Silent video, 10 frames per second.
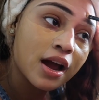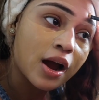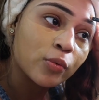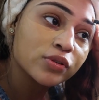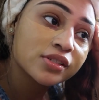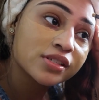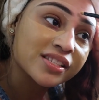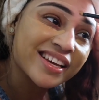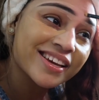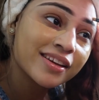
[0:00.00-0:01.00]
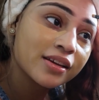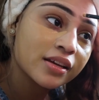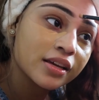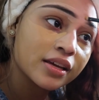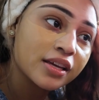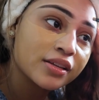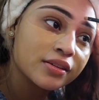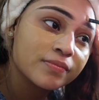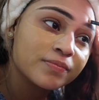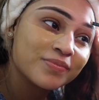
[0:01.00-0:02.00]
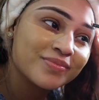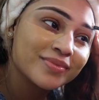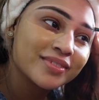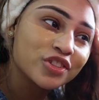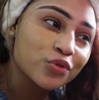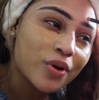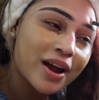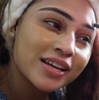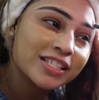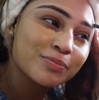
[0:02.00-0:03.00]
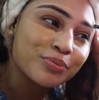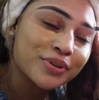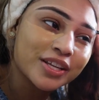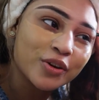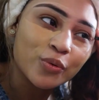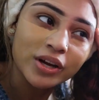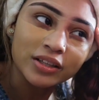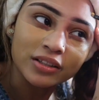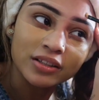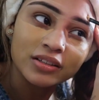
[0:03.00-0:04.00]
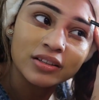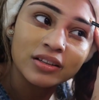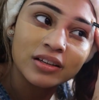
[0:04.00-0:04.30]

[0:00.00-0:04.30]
I will say, it dries pretty quickly.